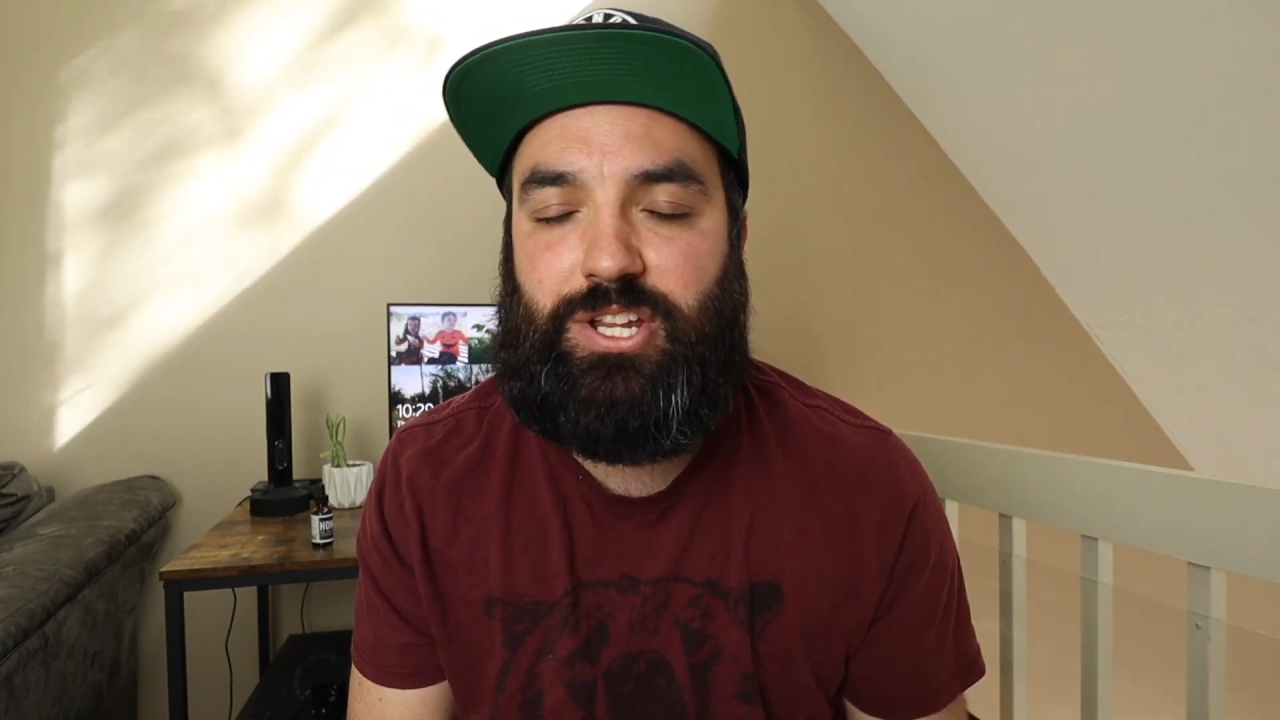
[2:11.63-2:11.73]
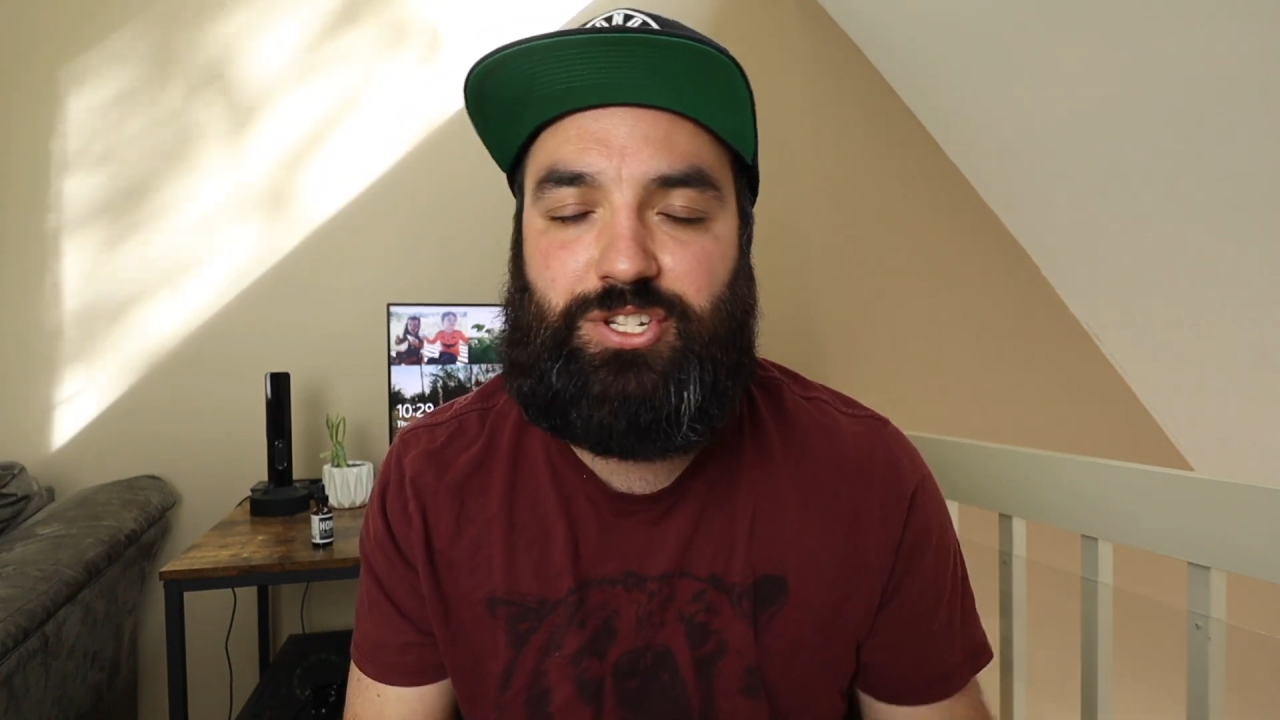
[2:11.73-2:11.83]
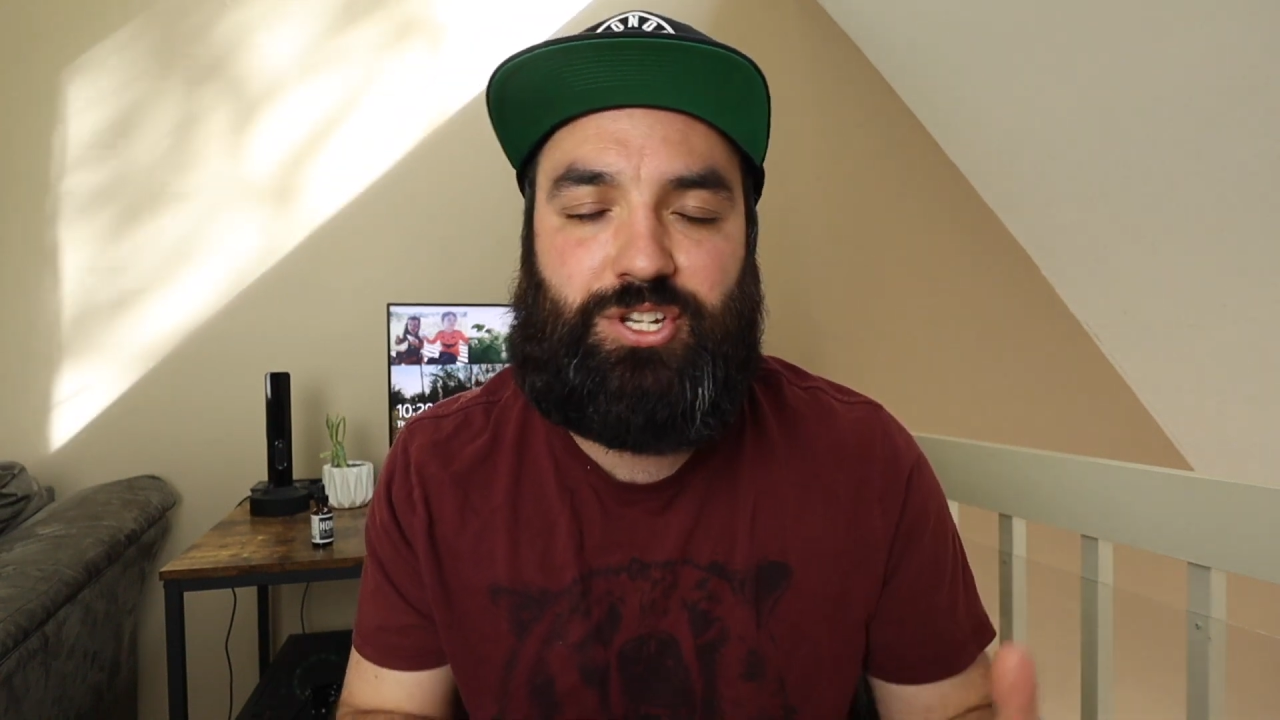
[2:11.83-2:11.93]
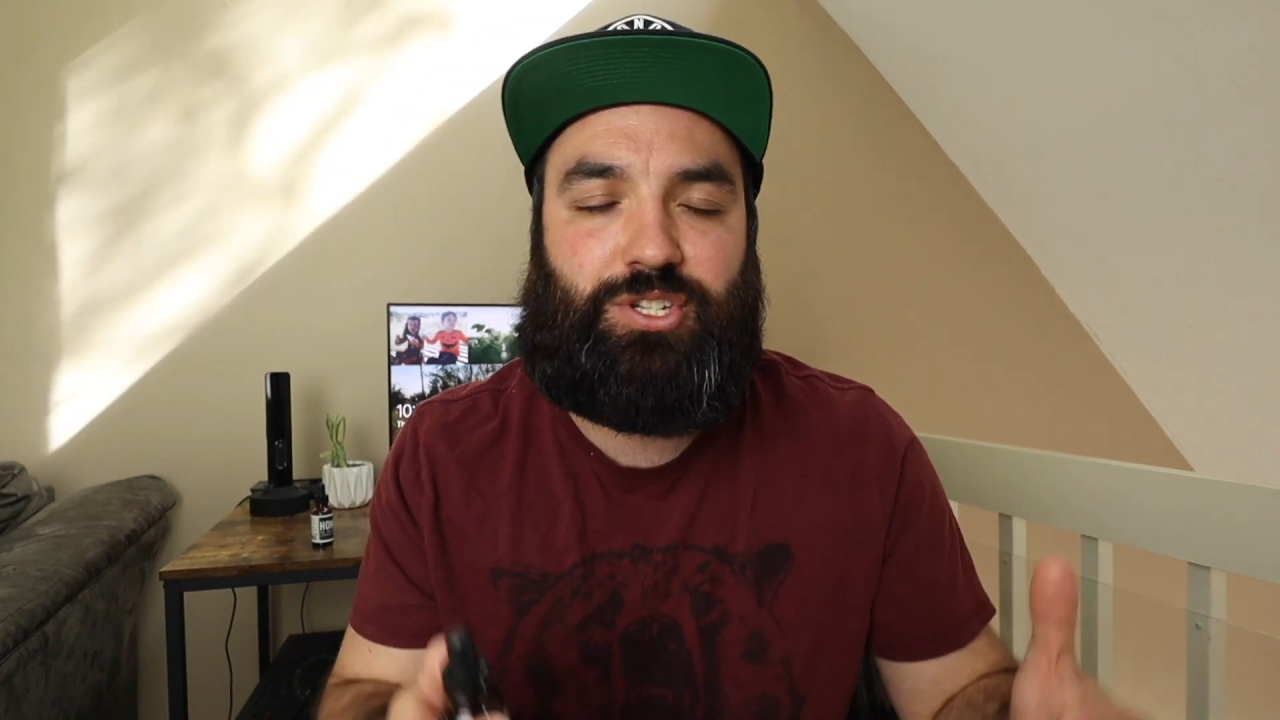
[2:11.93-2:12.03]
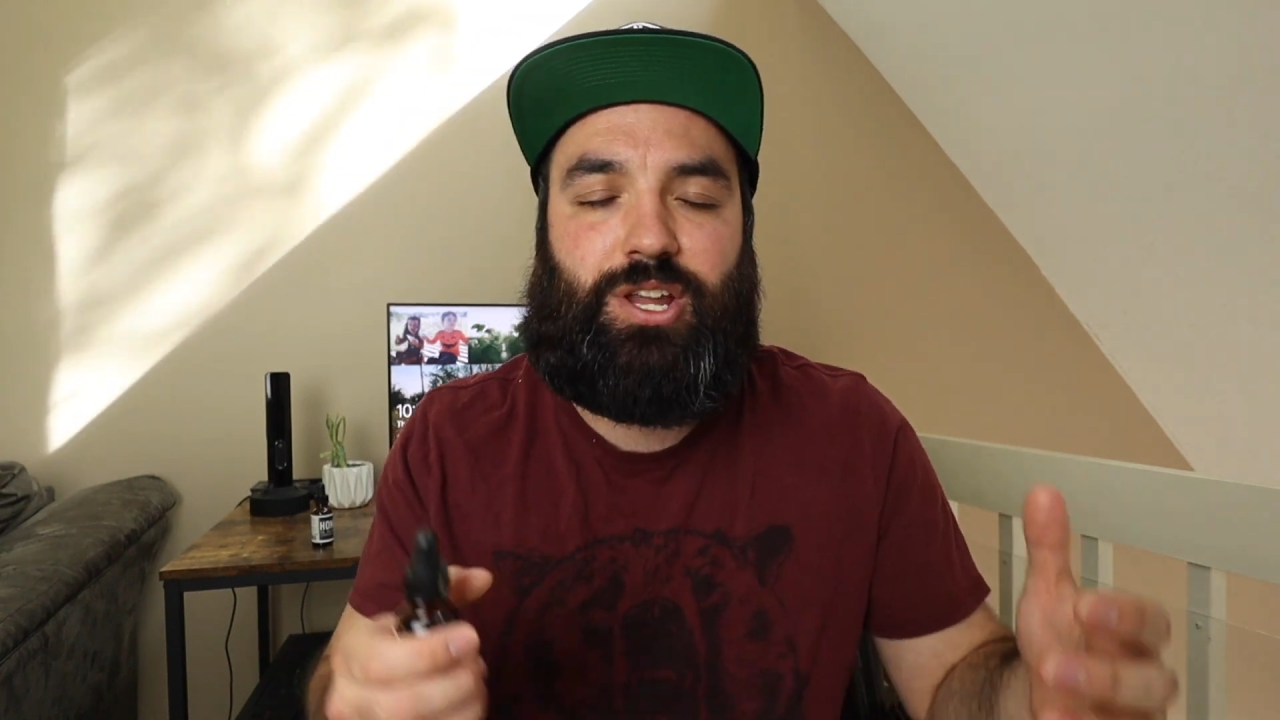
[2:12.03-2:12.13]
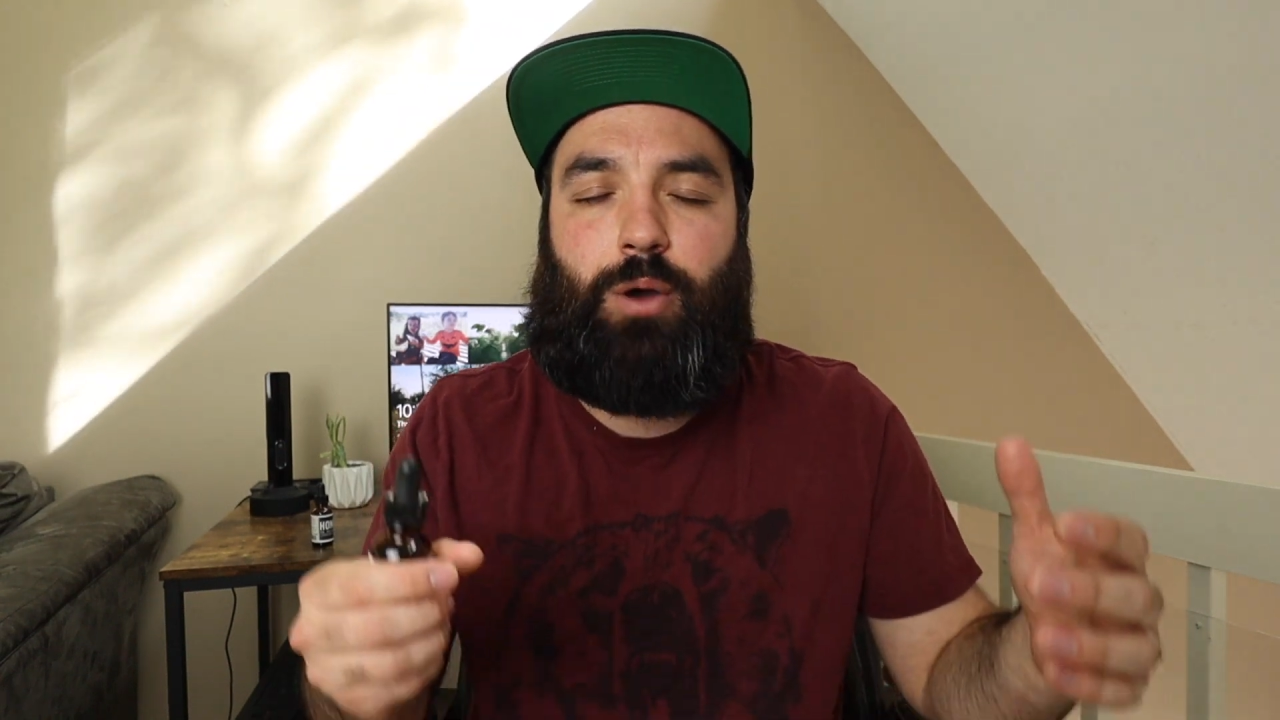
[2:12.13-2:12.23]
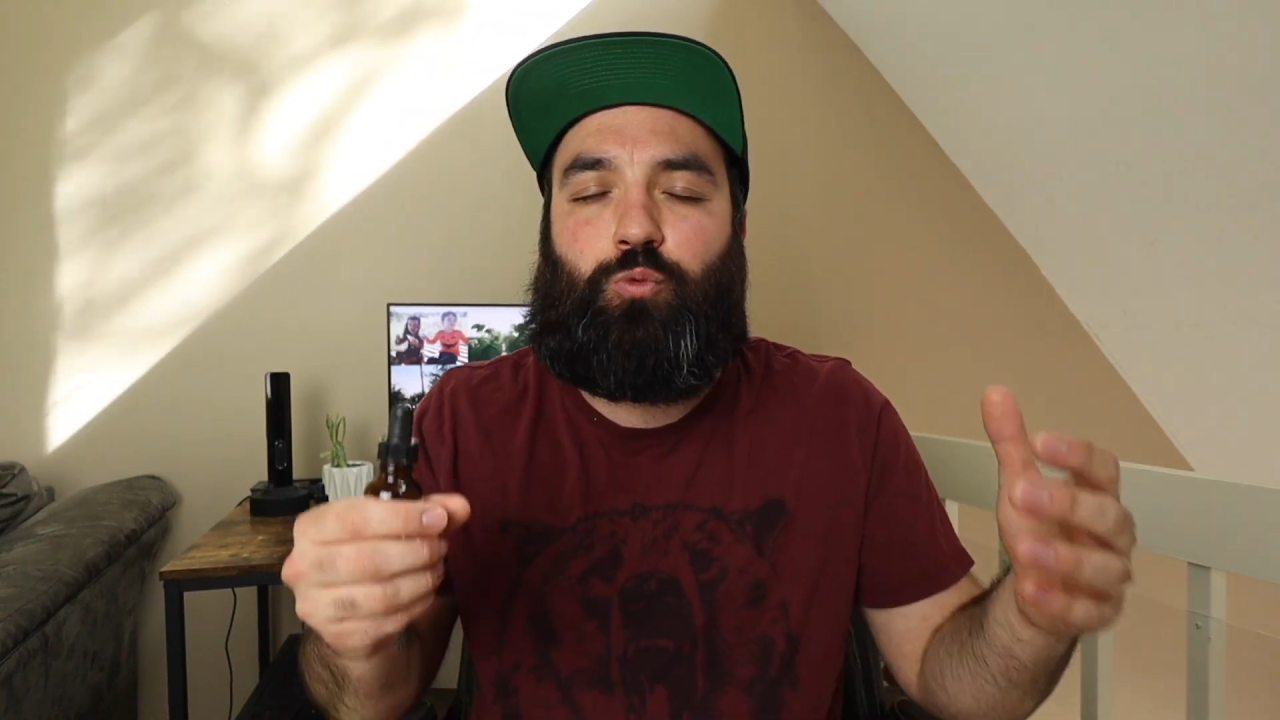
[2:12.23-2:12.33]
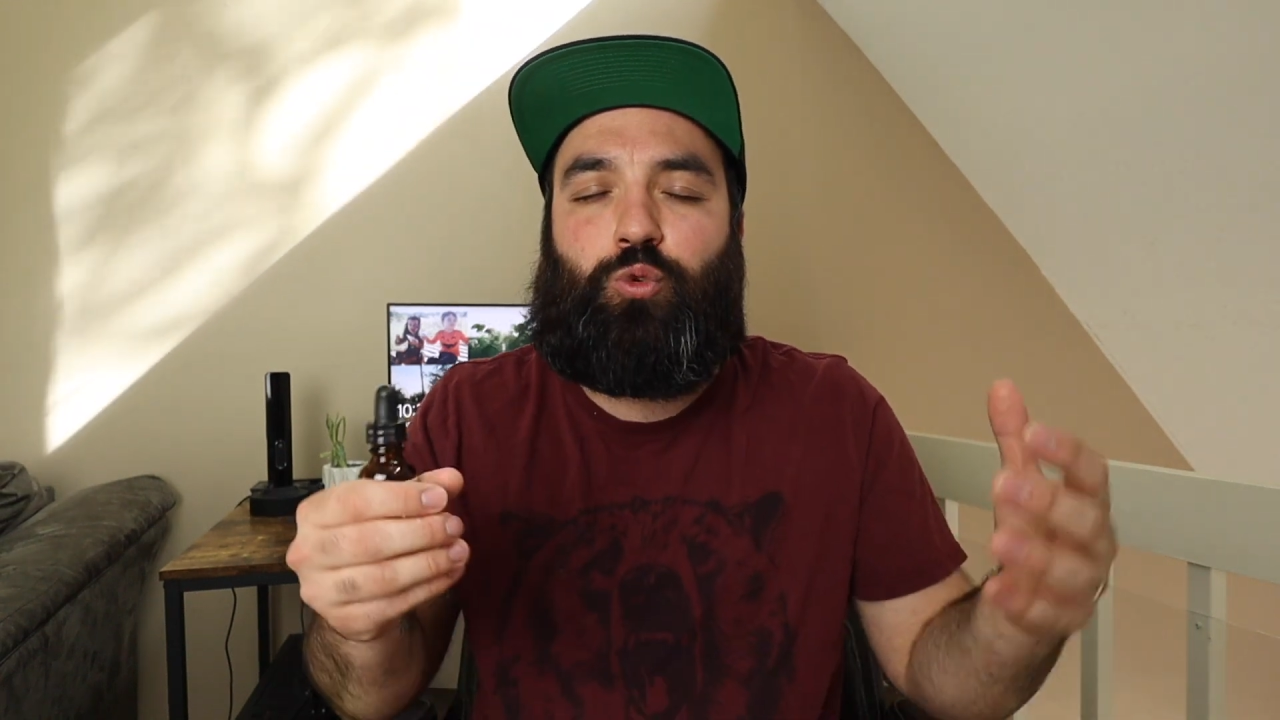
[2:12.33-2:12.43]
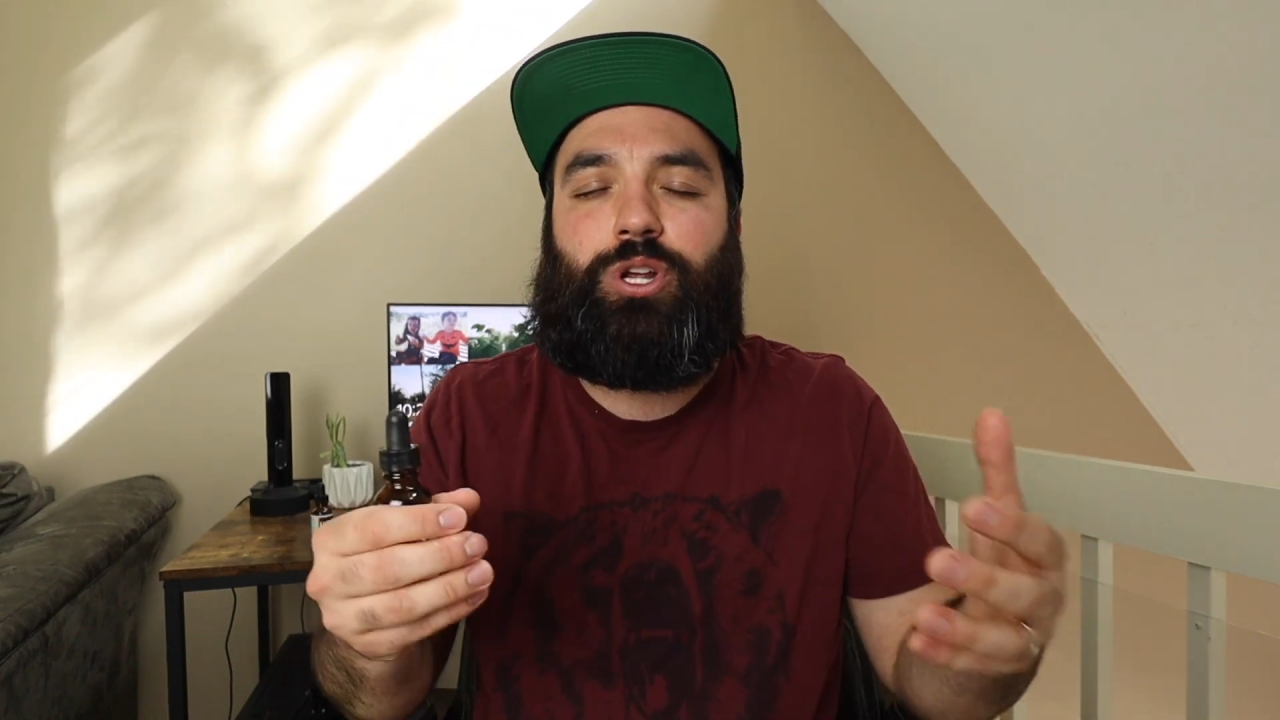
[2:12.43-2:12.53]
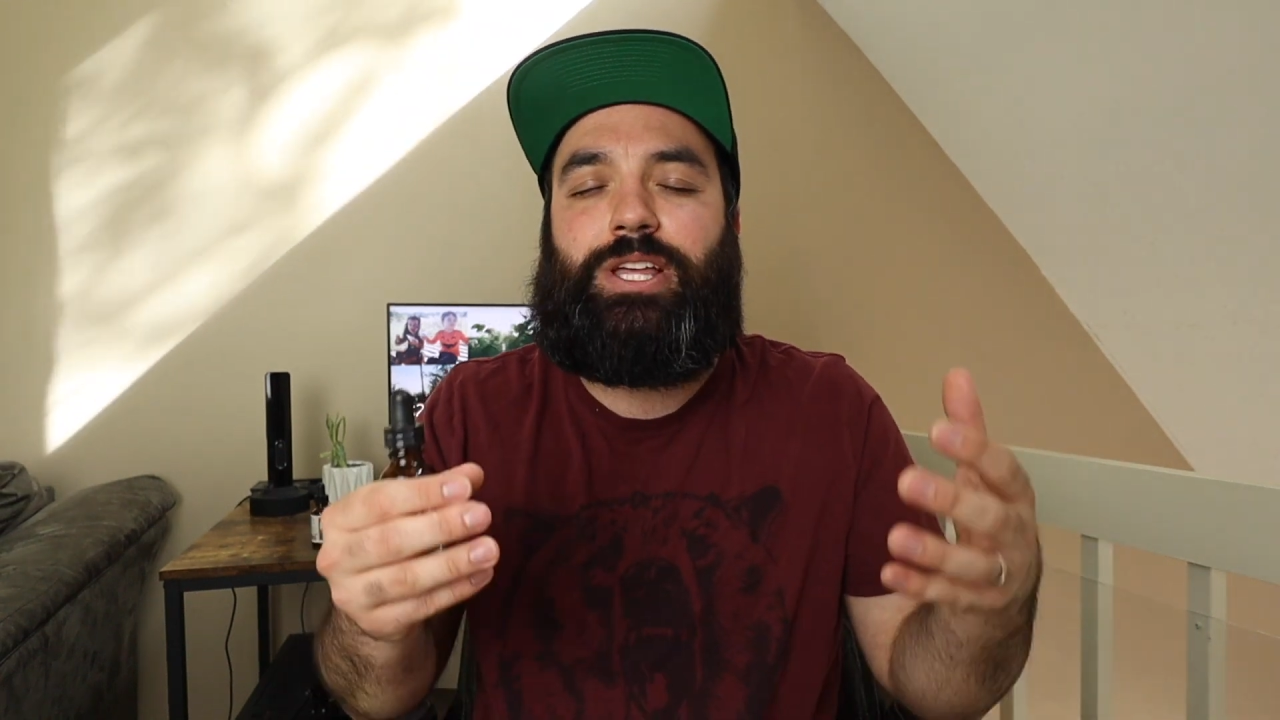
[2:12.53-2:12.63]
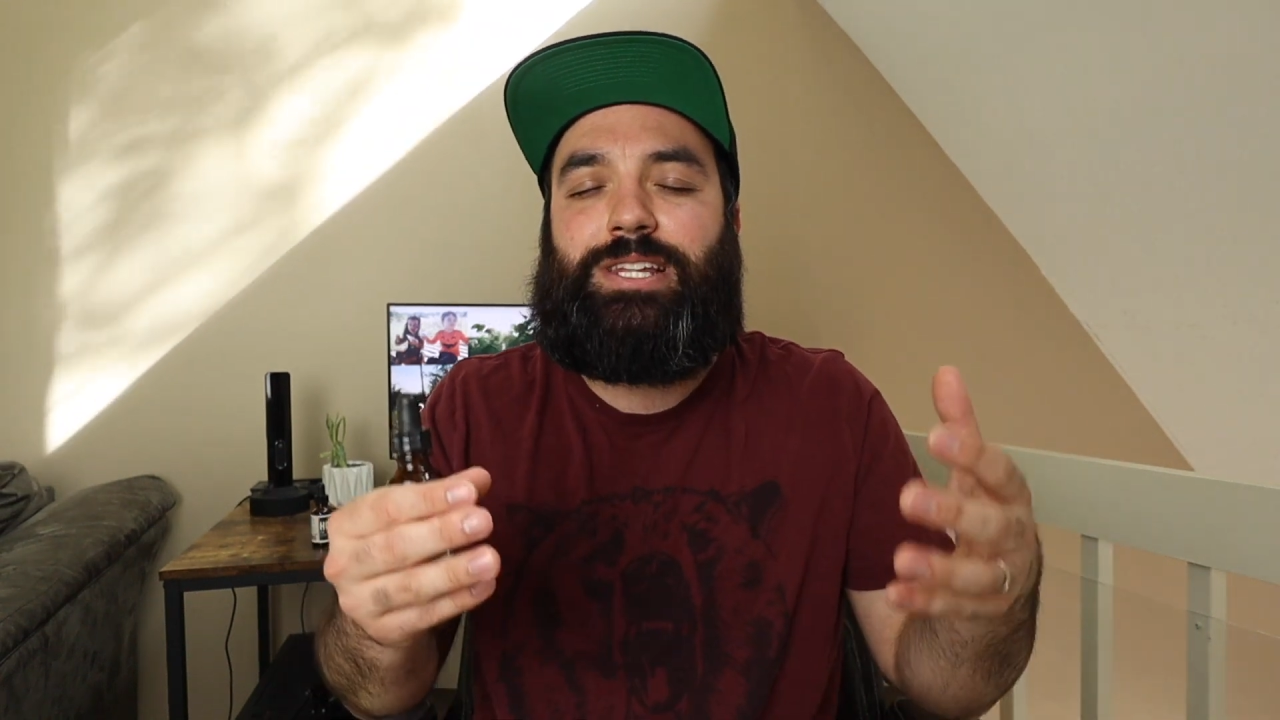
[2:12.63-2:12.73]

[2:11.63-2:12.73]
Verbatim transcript: it's just a really